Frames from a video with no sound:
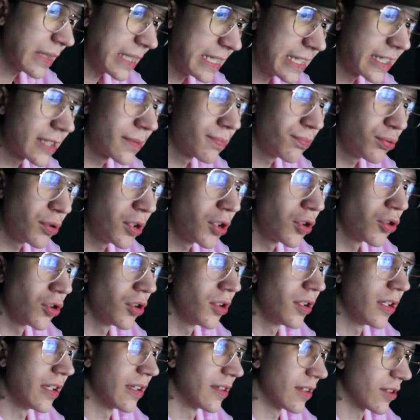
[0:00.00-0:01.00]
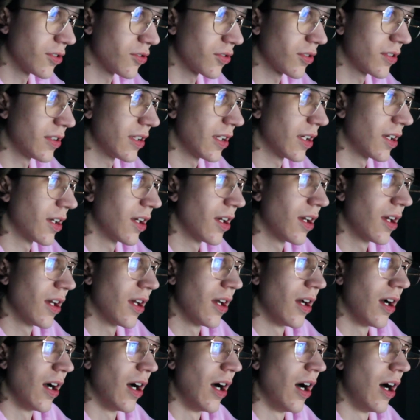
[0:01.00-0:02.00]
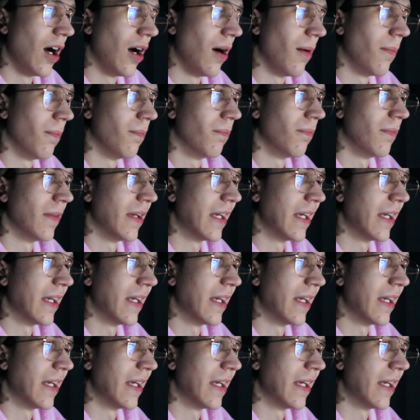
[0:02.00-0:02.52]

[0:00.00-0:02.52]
It's pretty good, it's interesting. Um,